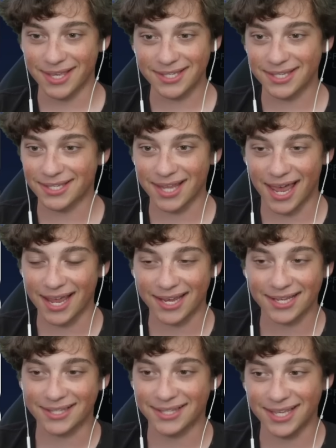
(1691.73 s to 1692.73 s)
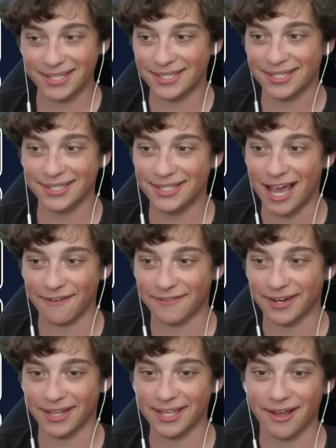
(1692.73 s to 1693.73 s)
this is
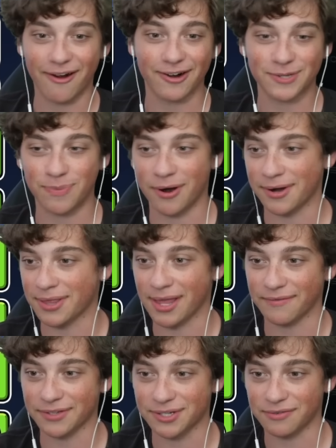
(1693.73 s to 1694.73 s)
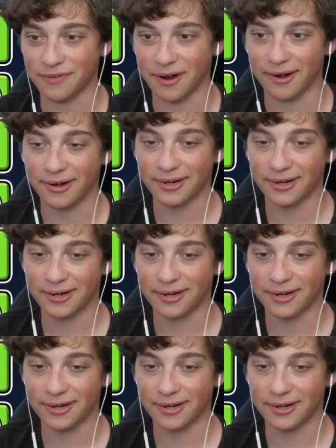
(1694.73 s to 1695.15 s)
definitely the hardest part of the level so far.